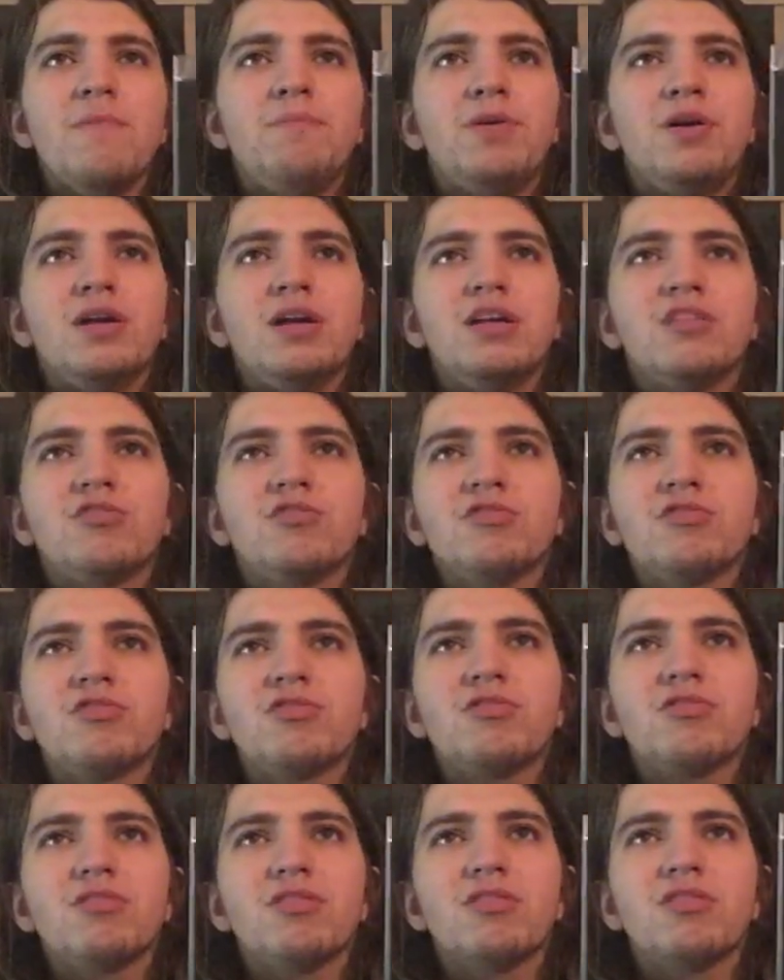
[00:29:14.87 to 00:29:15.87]
But it's
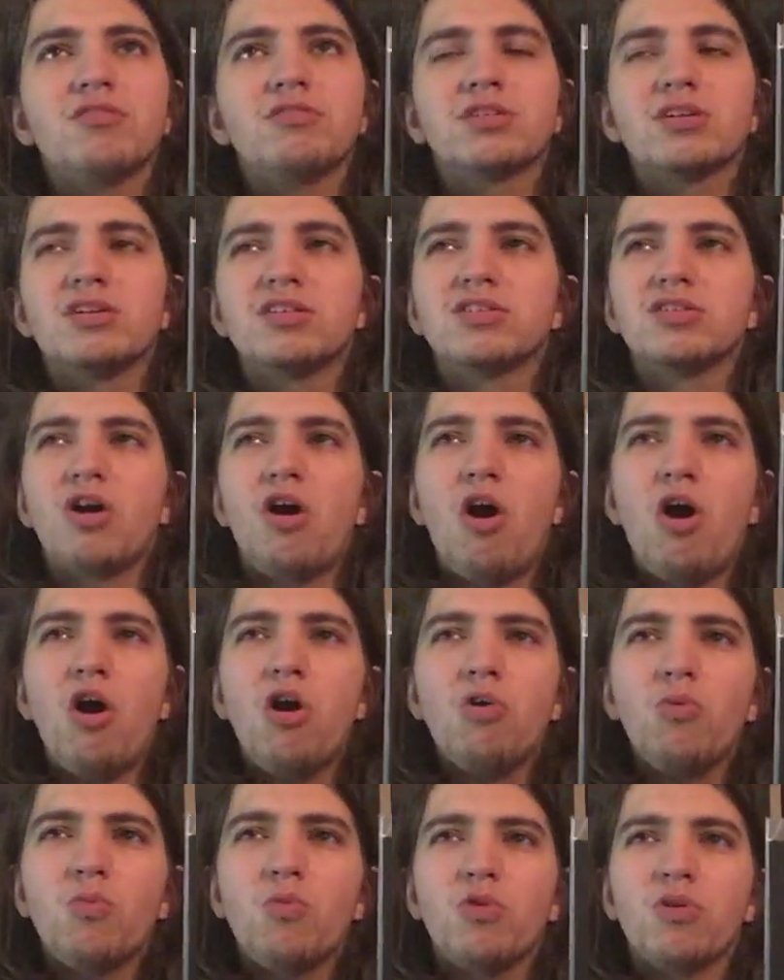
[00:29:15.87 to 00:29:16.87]
just, the
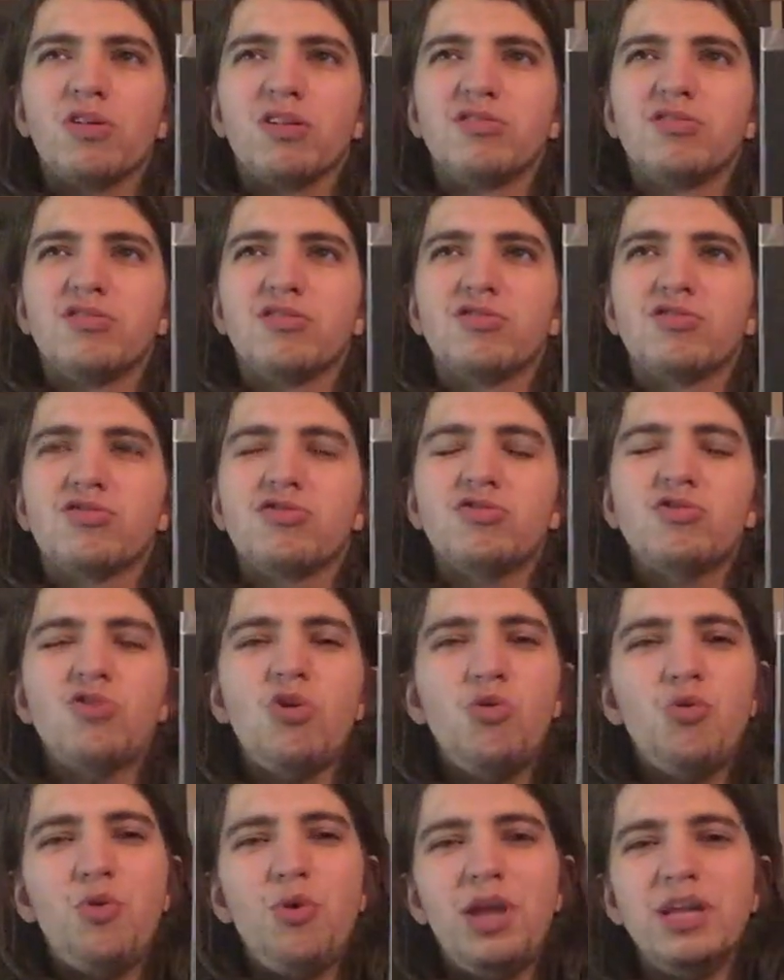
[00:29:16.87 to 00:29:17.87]
guitar work is just
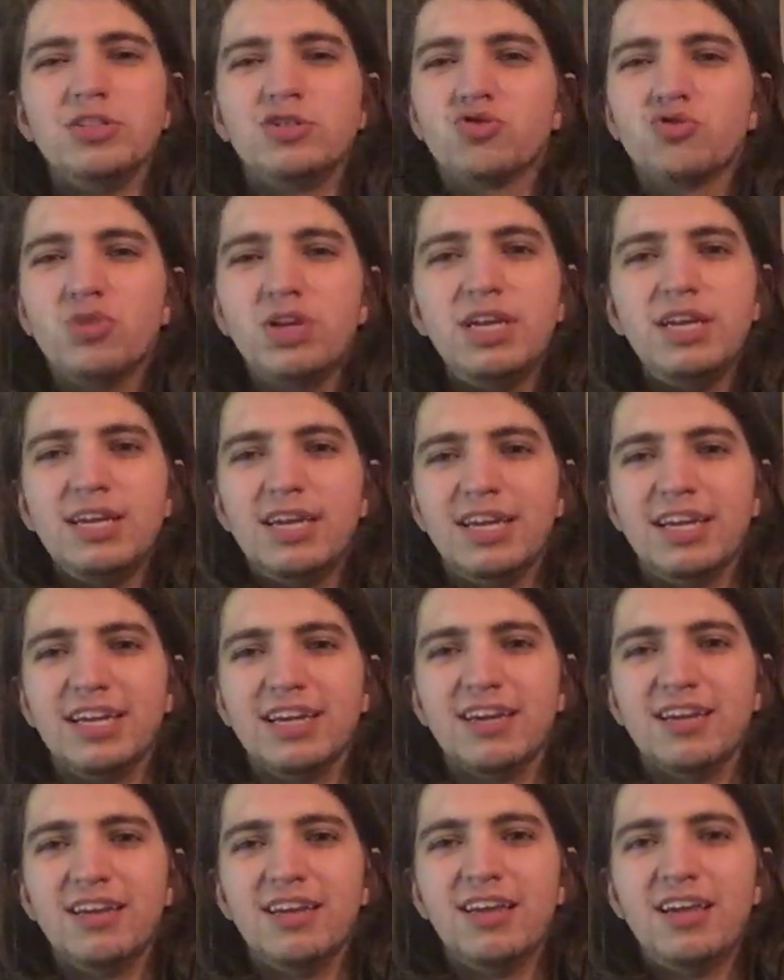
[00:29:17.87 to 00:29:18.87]
so
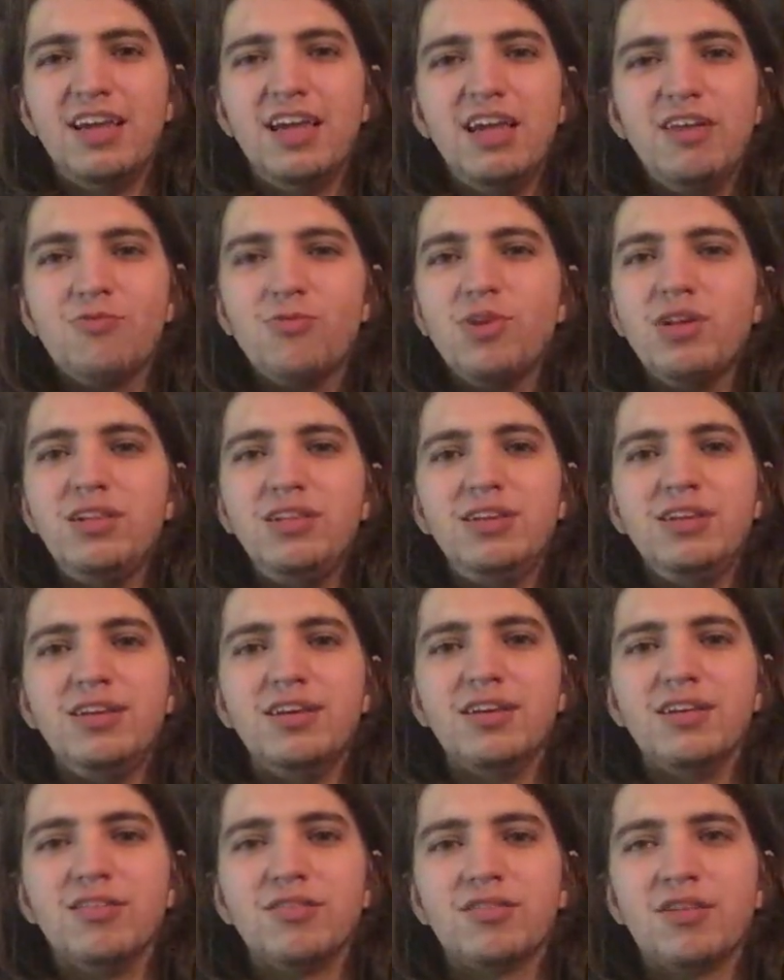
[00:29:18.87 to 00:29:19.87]
intriguing. It really
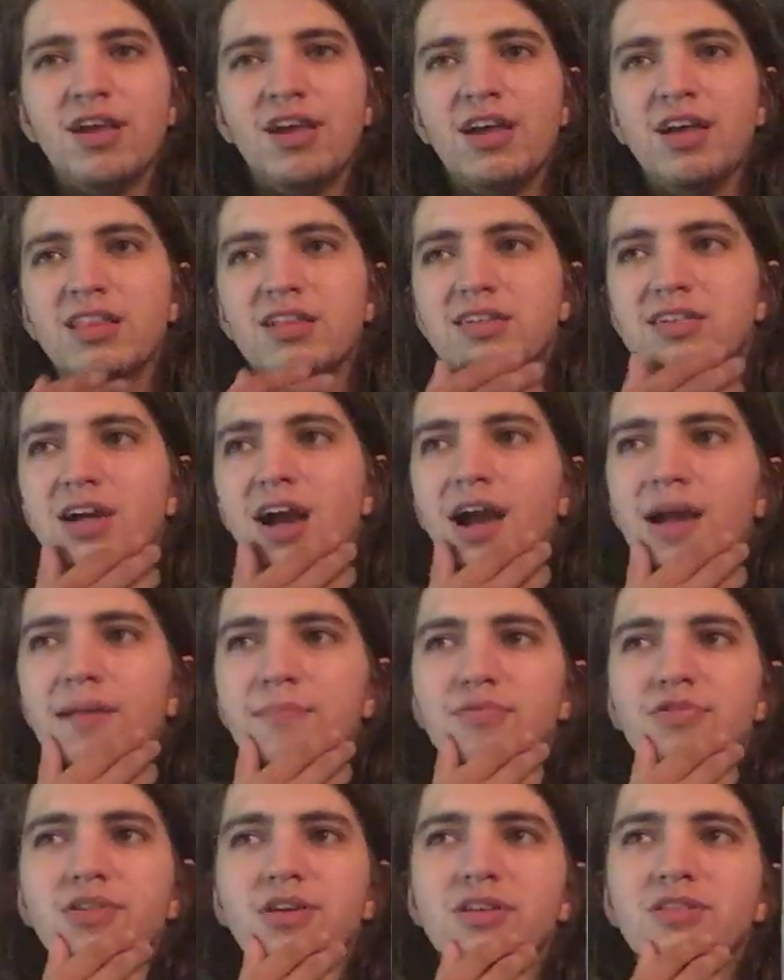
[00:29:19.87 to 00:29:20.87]
is. The
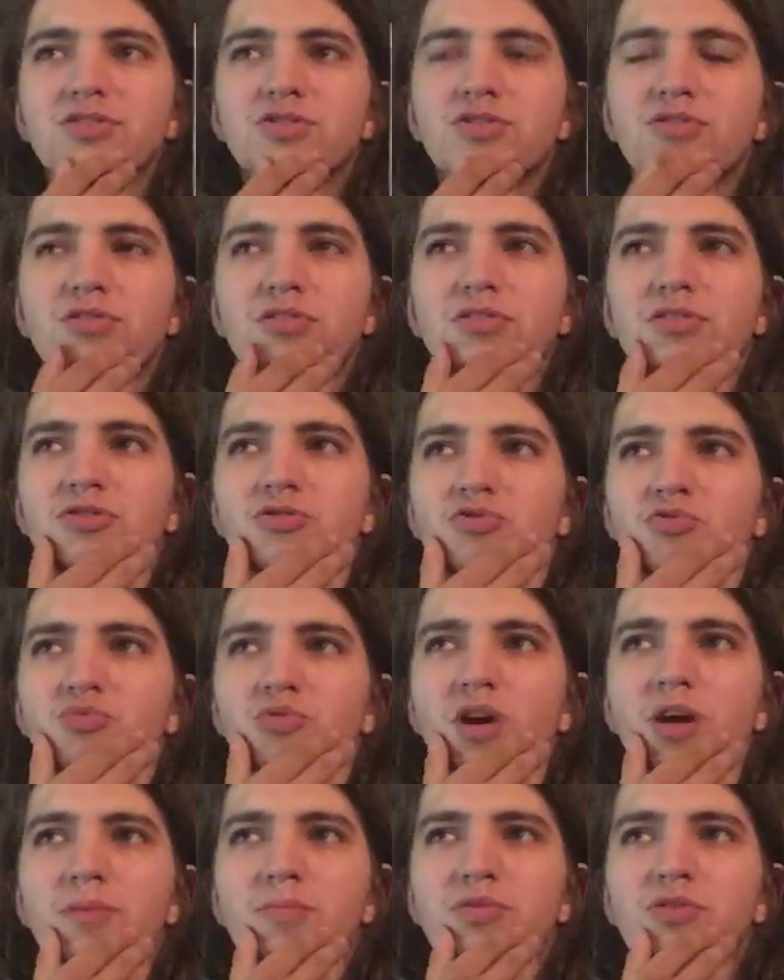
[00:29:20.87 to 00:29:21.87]
time signatures on the
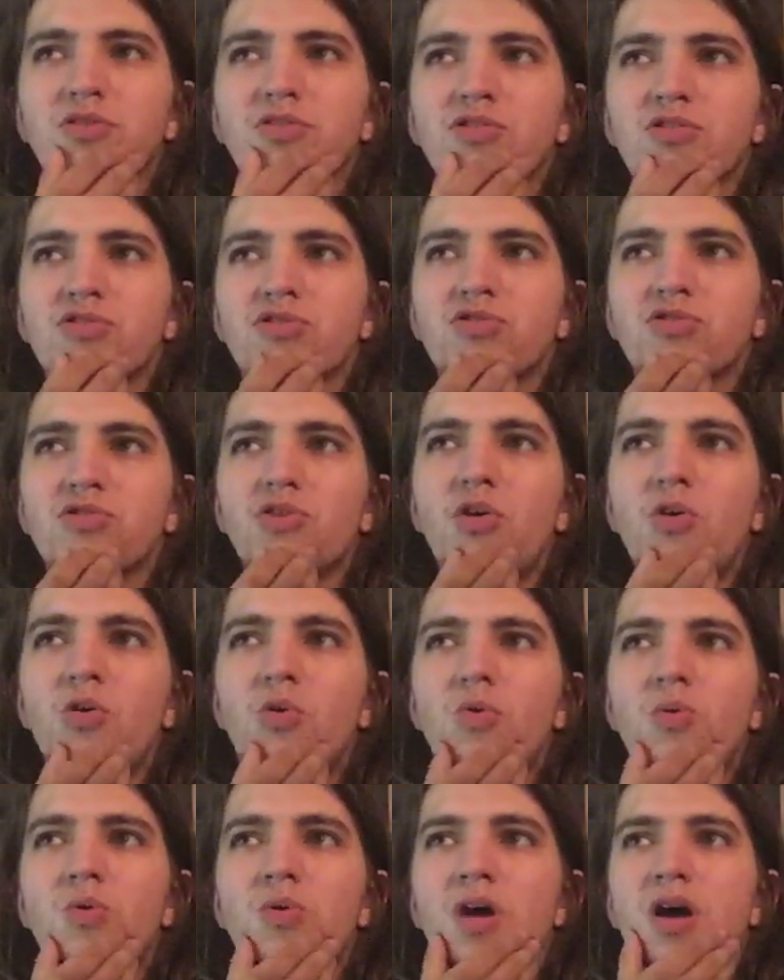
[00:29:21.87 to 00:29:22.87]
drums are just
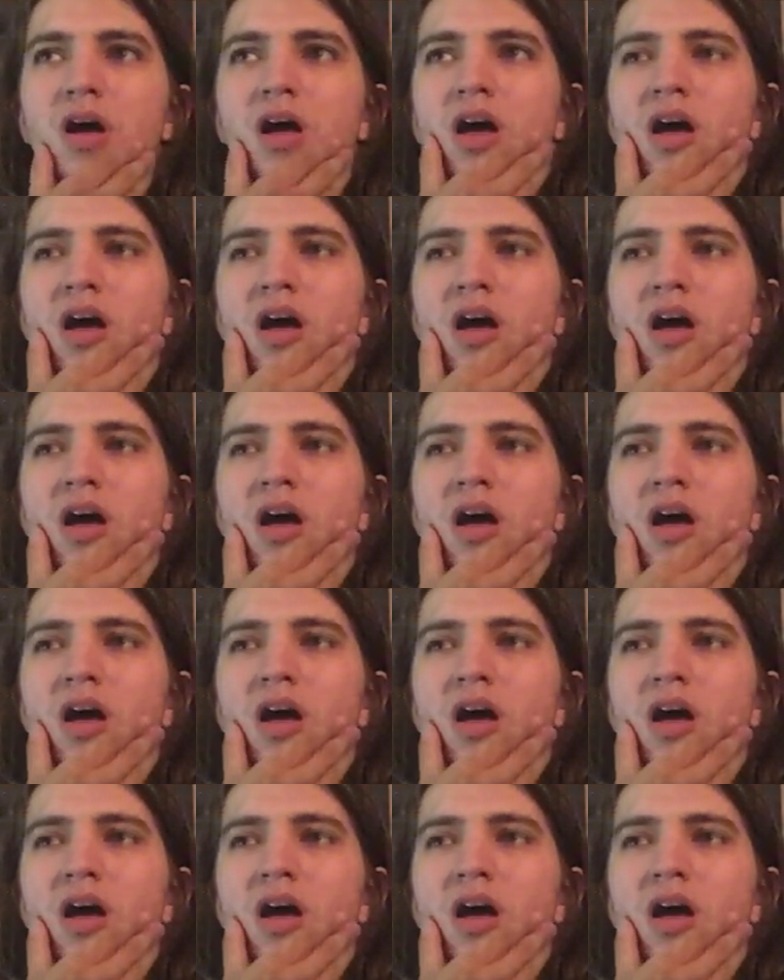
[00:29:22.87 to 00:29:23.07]
so